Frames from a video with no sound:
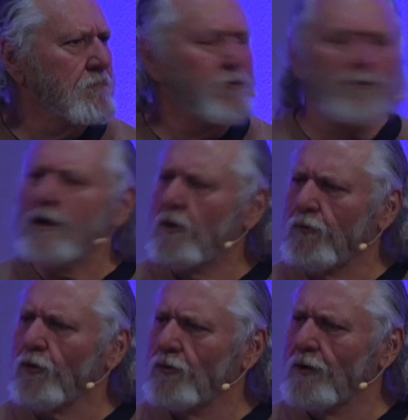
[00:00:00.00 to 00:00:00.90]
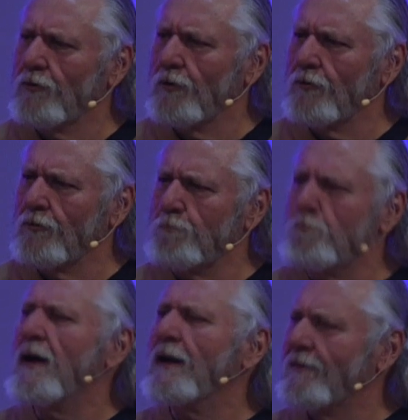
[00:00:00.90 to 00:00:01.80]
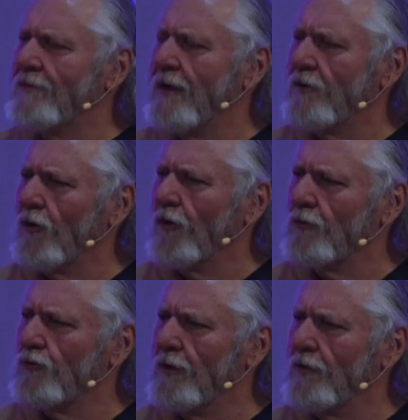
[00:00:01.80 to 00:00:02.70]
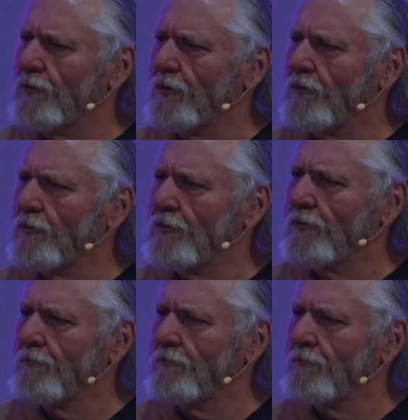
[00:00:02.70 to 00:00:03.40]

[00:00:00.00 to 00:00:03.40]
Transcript: Think for Jesus. Meditate on Jesus